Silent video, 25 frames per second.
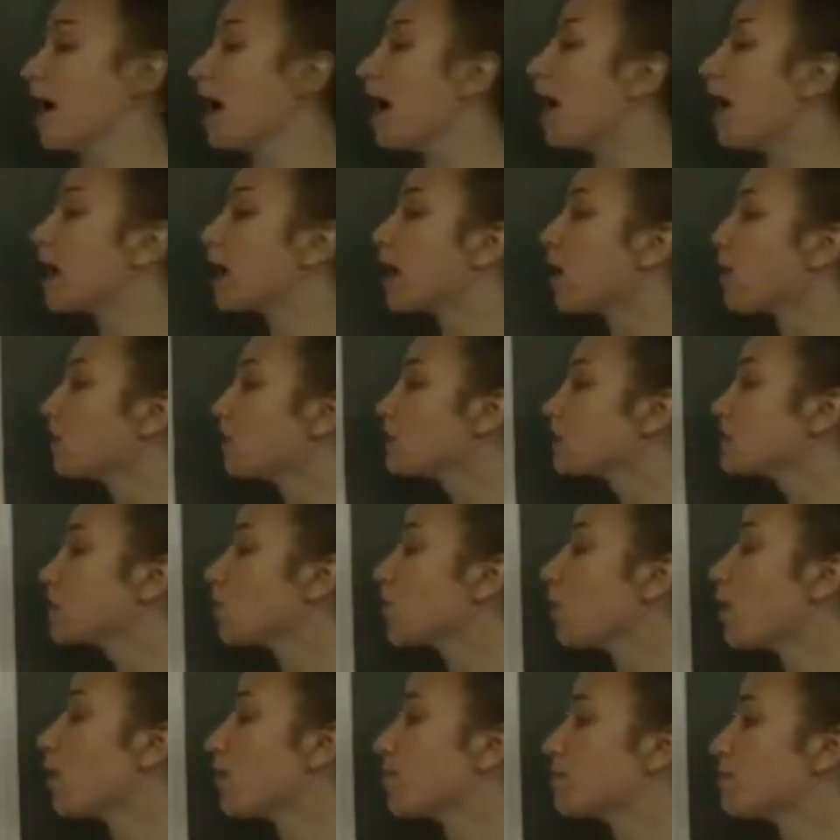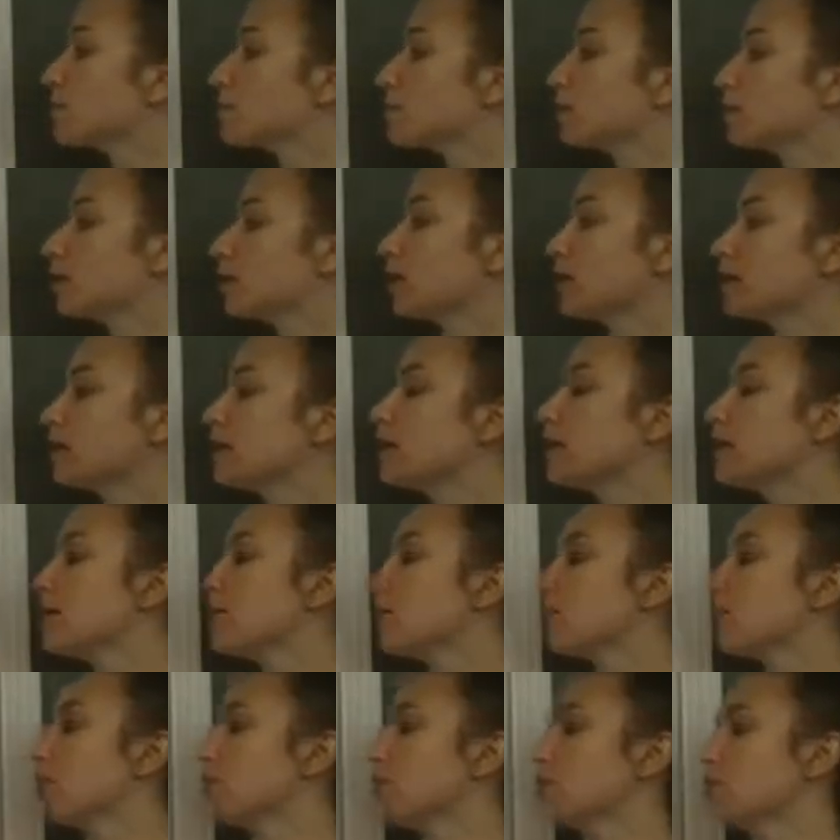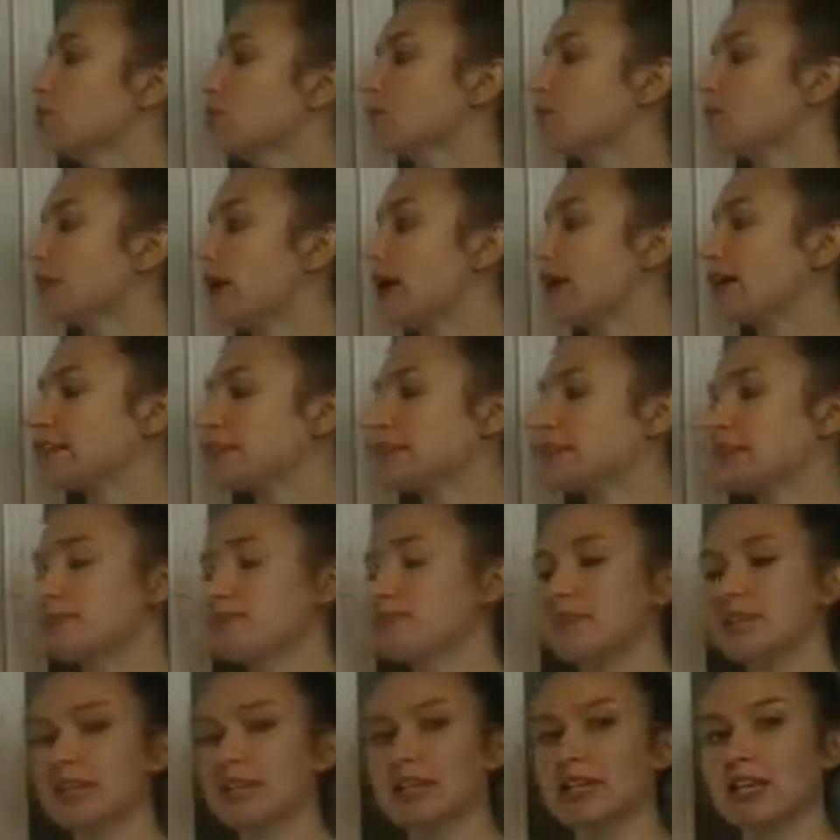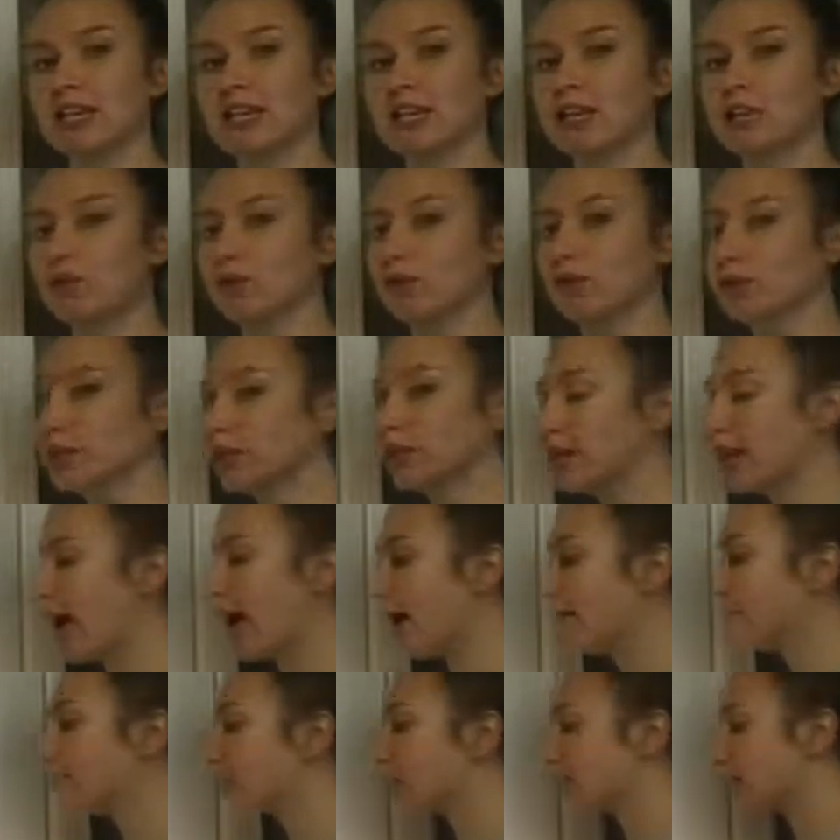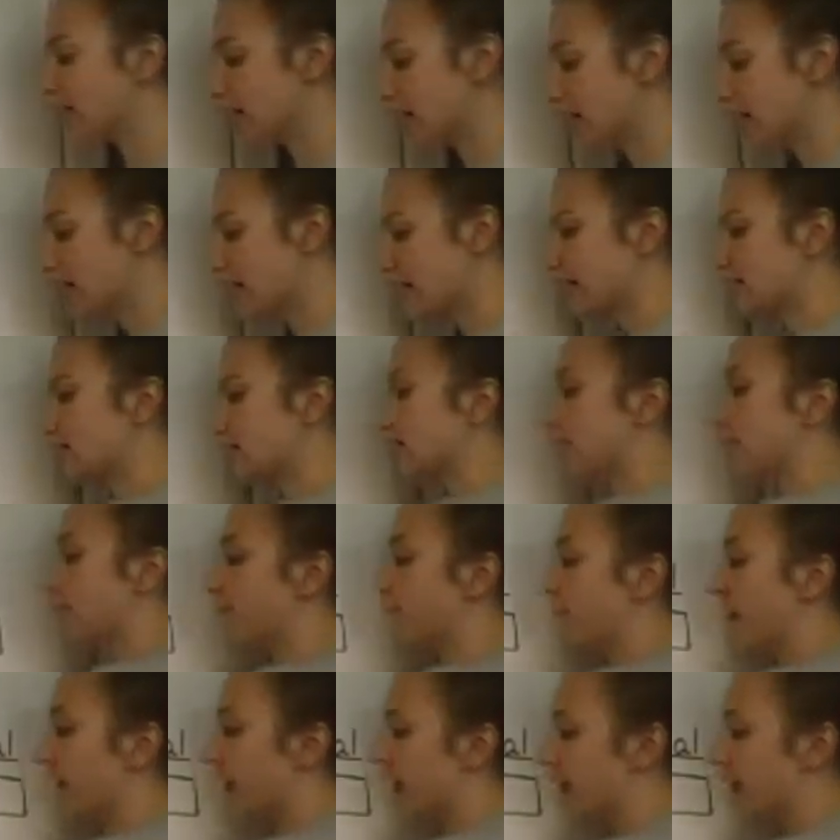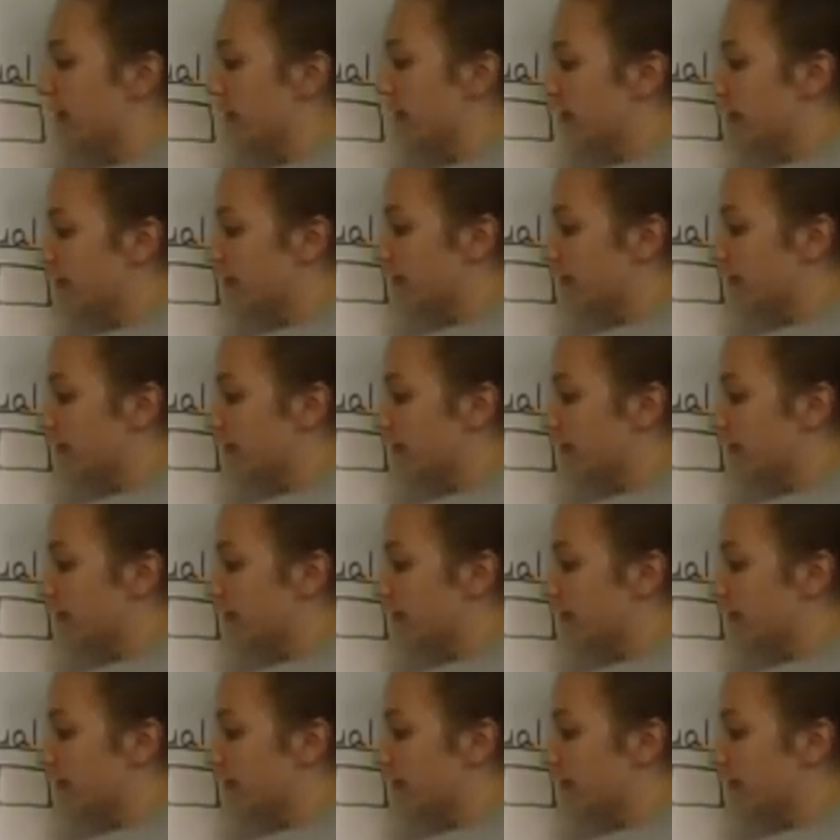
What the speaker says: I also hope you learned when you divide something equally, everything is fair.